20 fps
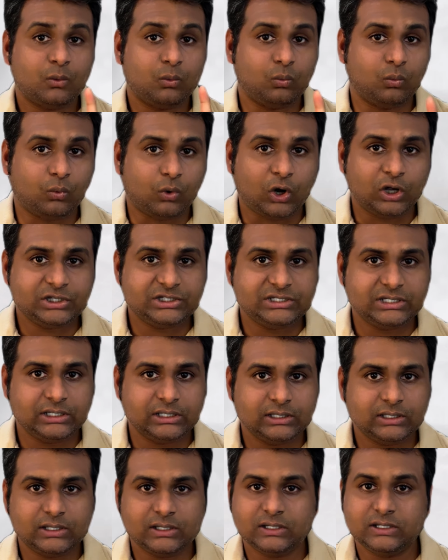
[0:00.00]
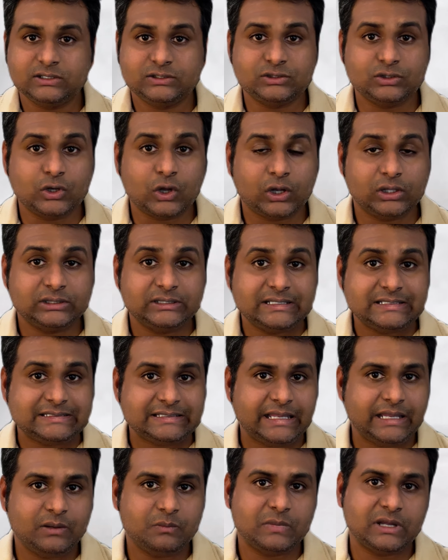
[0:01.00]
Watching is not the
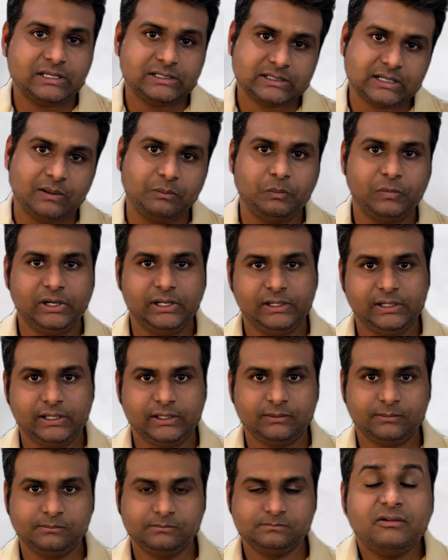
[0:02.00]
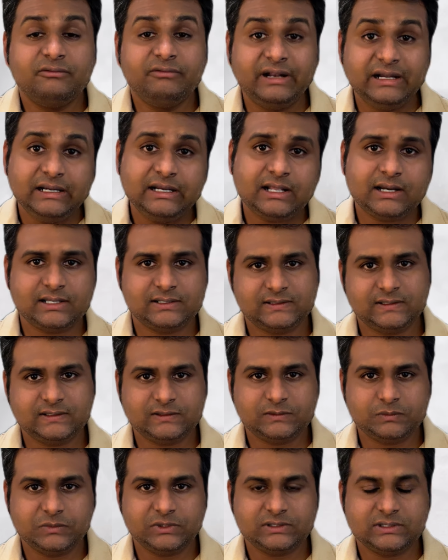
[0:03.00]
same as completing. Vendor
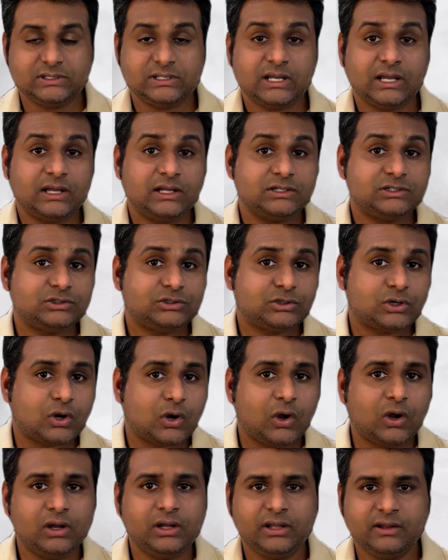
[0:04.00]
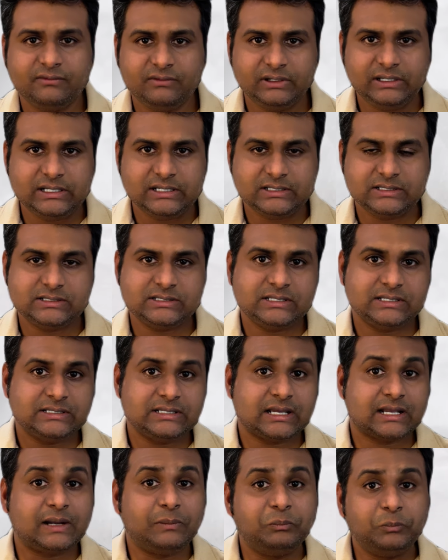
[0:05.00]
assessments. A strong evidence is
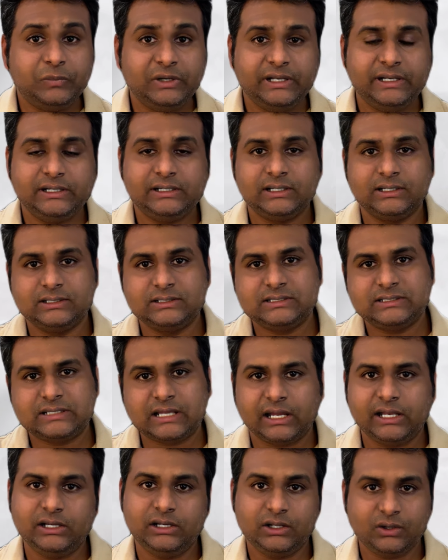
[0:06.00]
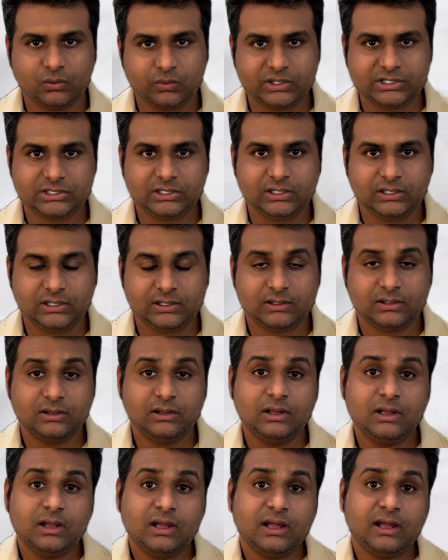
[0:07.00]
a completed signed questionnaire.
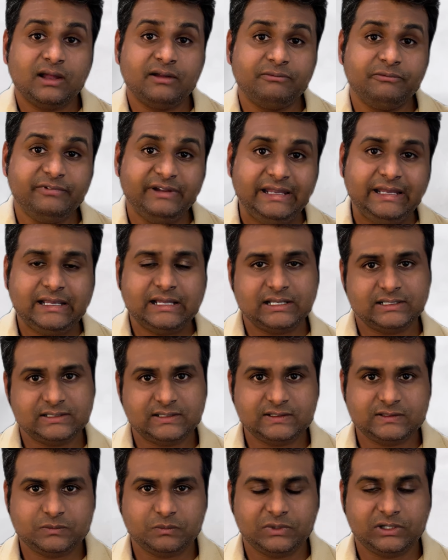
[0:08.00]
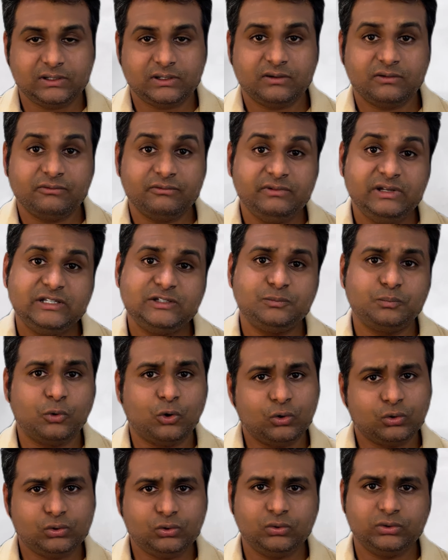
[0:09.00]
A weak assessment. We
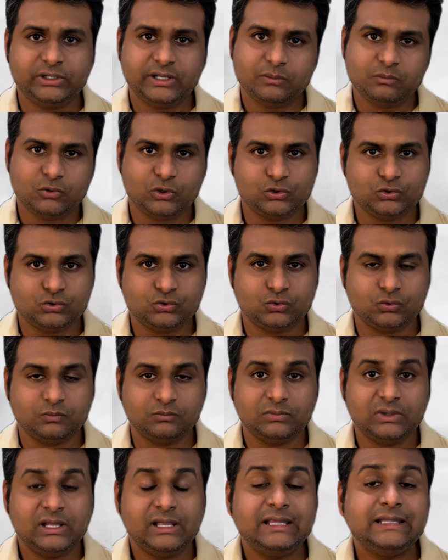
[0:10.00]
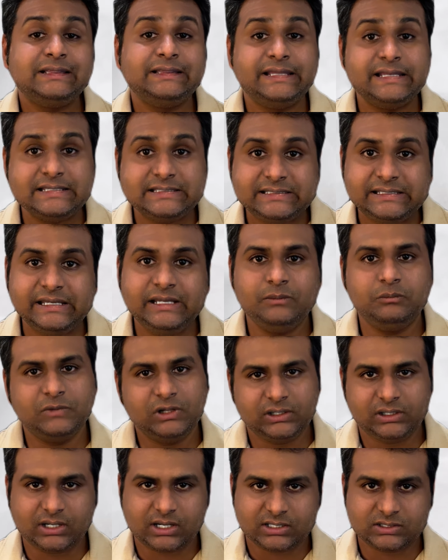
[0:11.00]
spoke to them on Zoom. They seemed
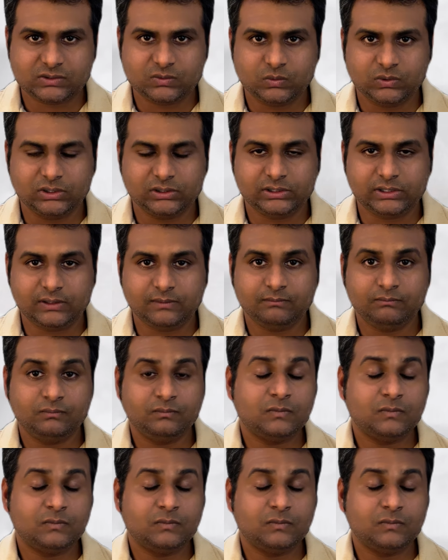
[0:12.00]
trustworthy.